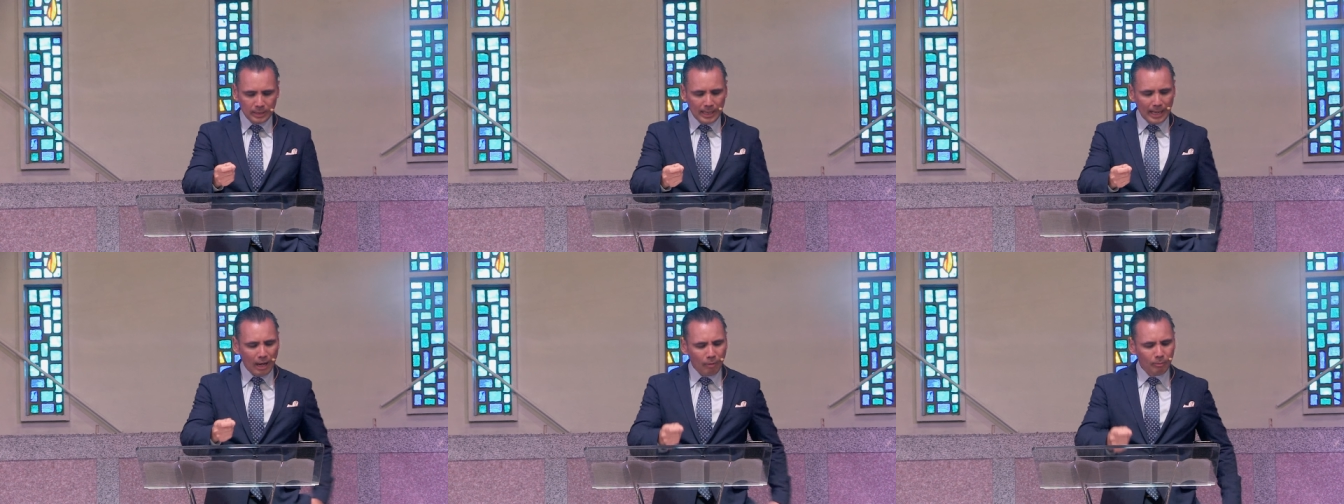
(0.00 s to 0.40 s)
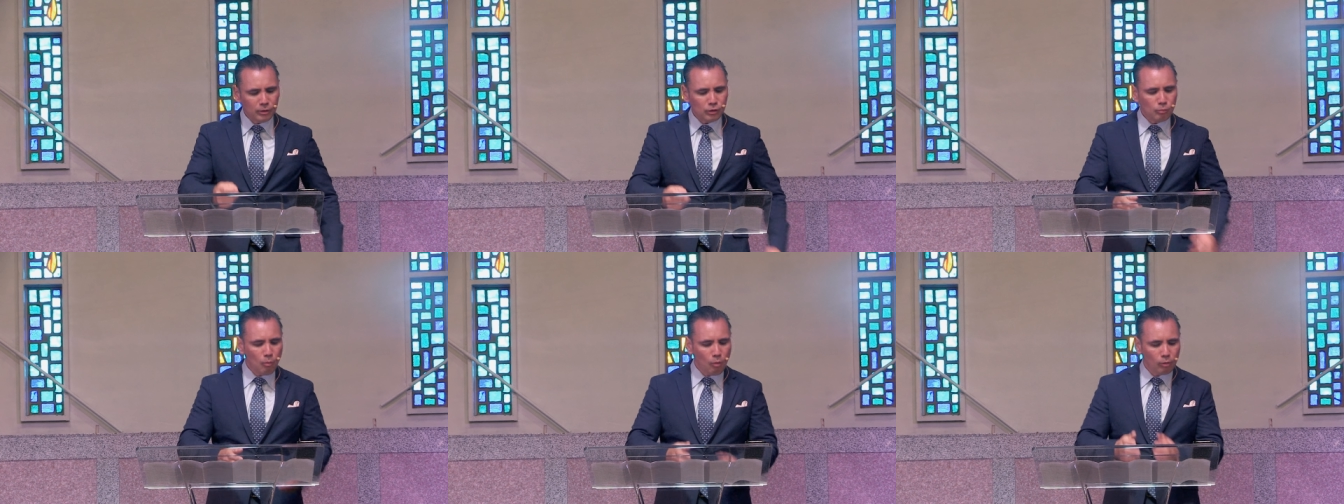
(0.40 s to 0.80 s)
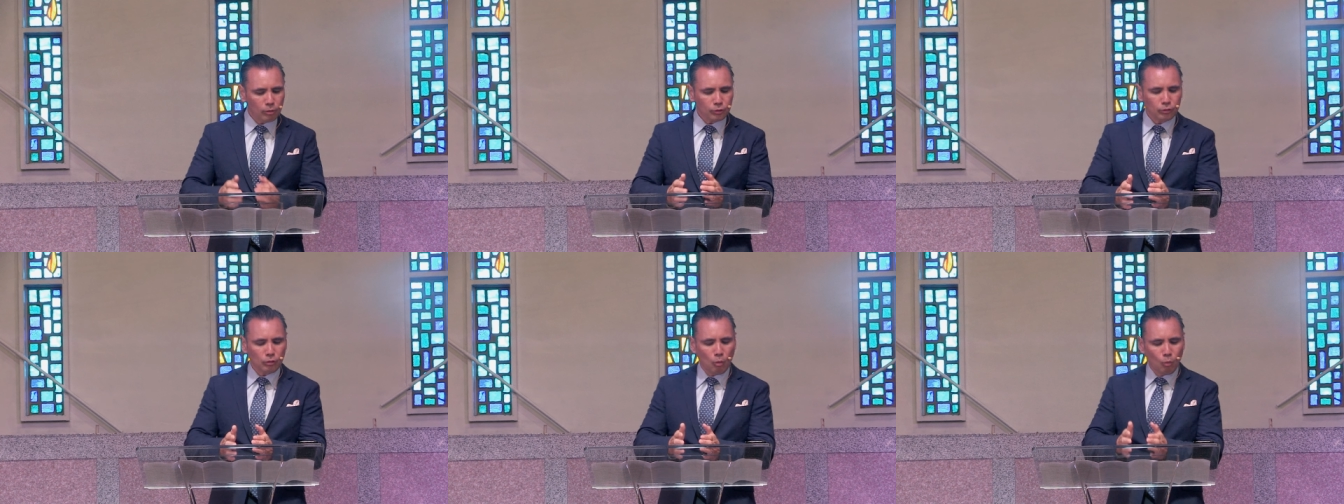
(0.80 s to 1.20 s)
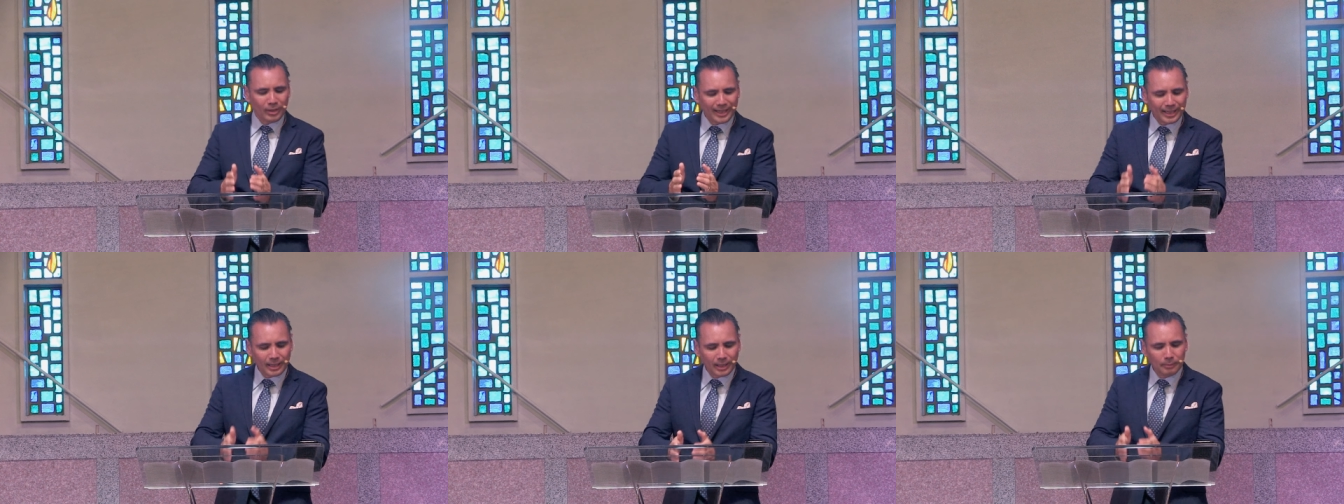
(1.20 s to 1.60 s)
How much more so when
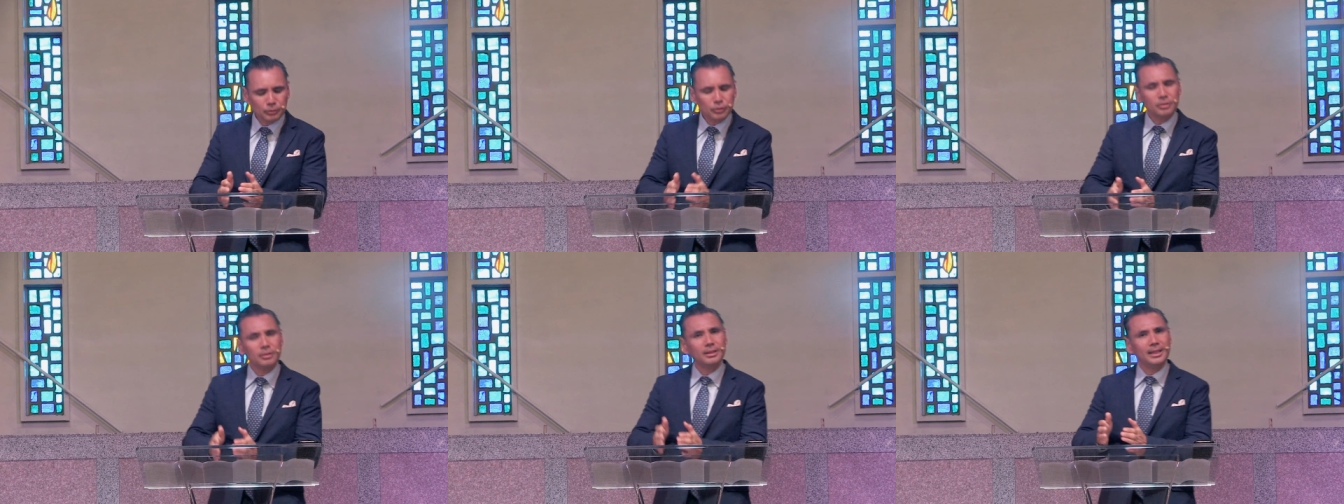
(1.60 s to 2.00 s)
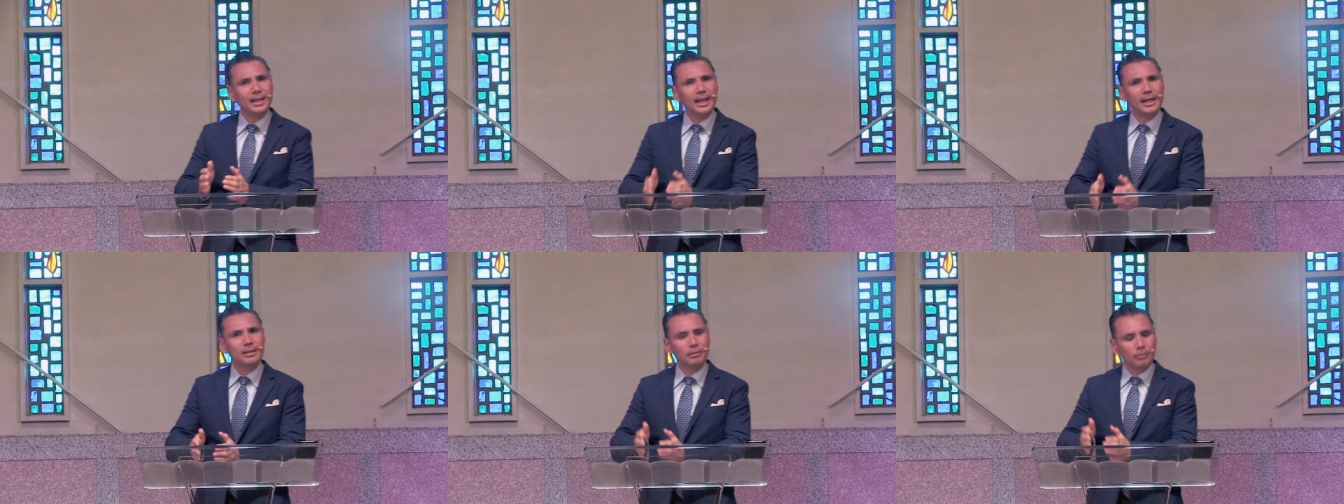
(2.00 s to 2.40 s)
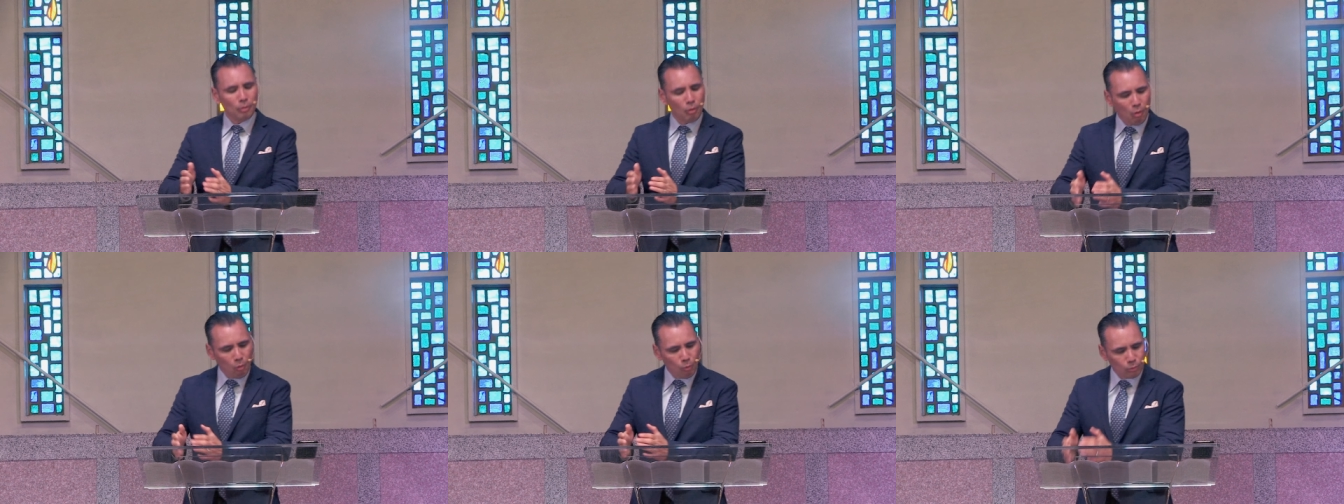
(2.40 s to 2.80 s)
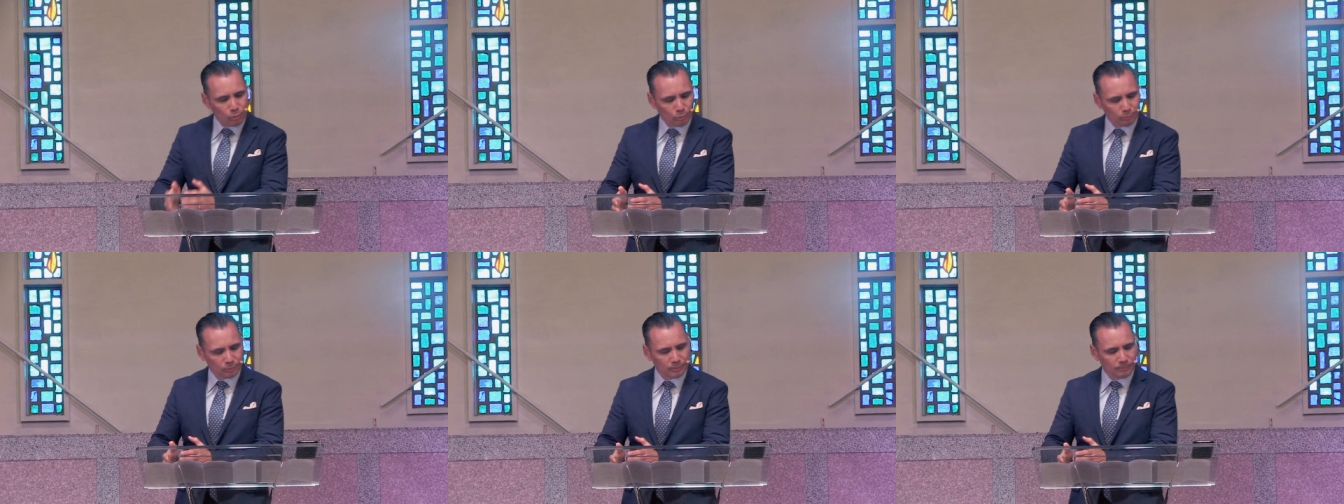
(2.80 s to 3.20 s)
it comes to the end of the whole
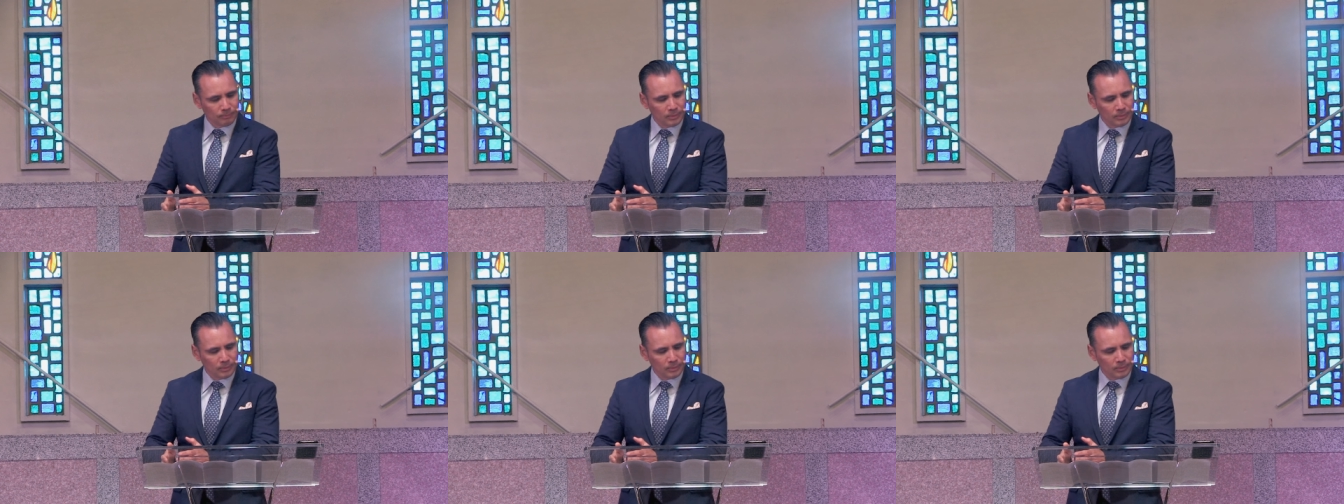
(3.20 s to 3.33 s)
world?